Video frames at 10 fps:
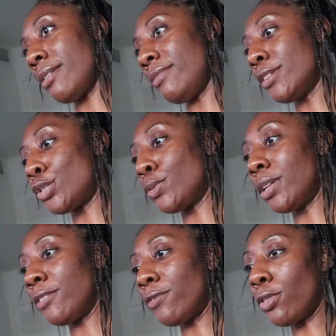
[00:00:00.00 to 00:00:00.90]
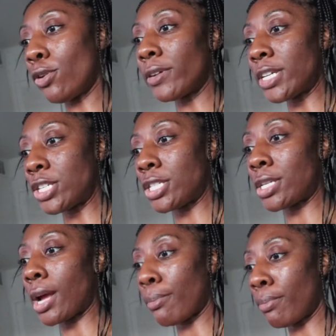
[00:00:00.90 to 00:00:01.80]
eventually
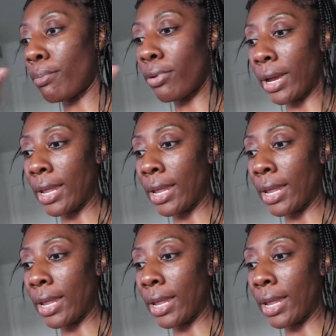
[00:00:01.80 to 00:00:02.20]
flourish. I pray